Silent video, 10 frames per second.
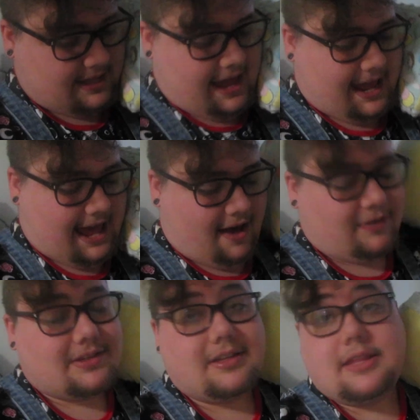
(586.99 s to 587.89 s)
take out
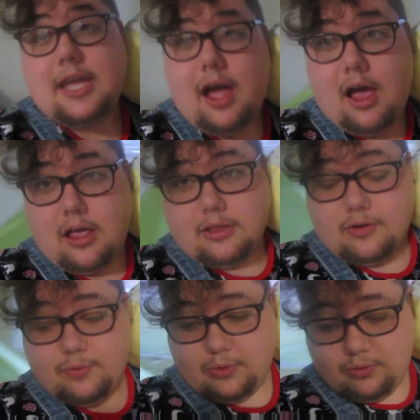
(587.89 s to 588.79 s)
to the other
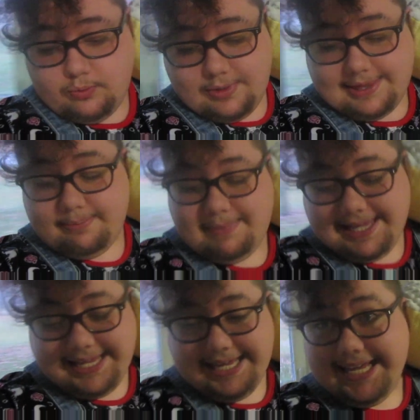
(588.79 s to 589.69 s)
room with
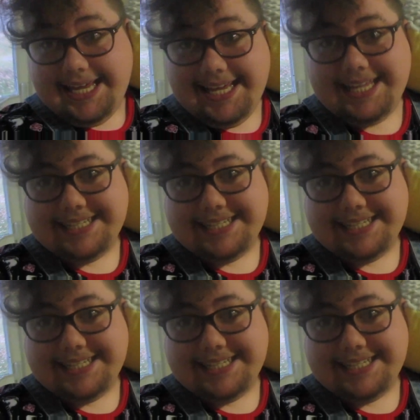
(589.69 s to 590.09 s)
me.